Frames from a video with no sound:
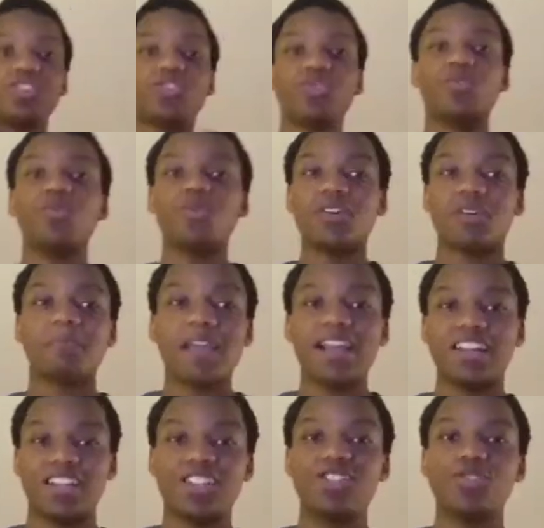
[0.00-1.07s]
Shoot, what am I
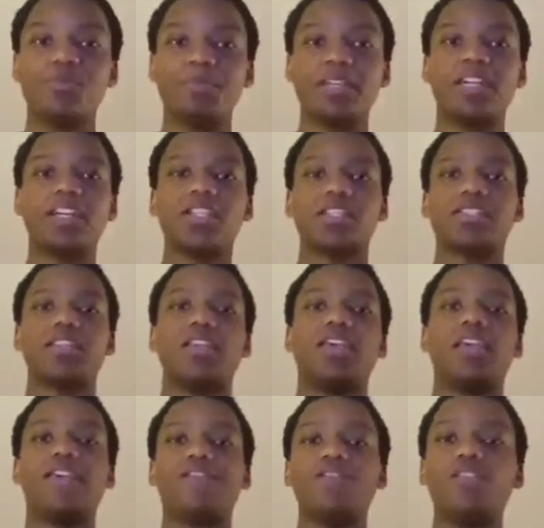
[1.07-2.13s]
gonna do? Because
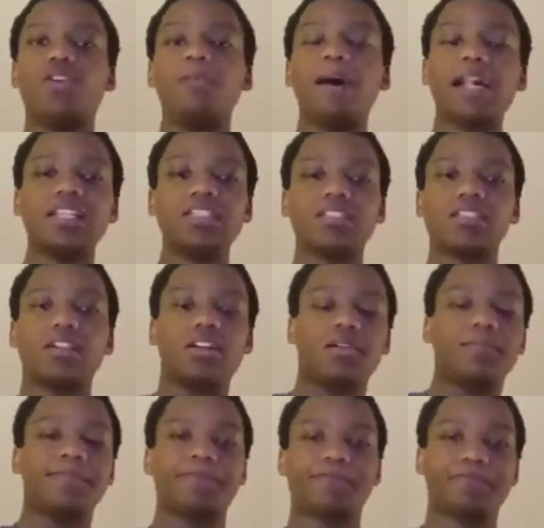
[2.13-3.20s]
if nobody's
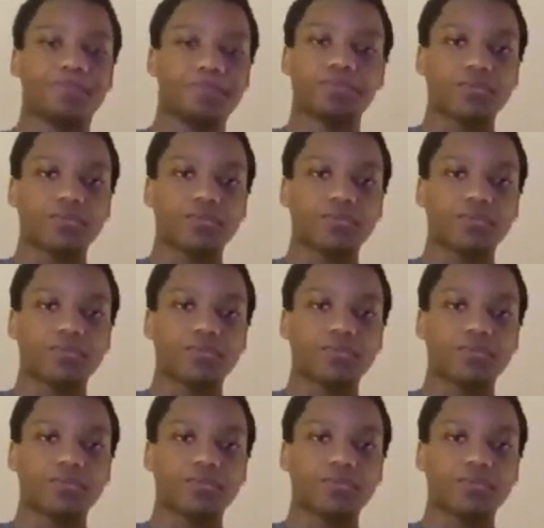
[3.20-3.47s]
um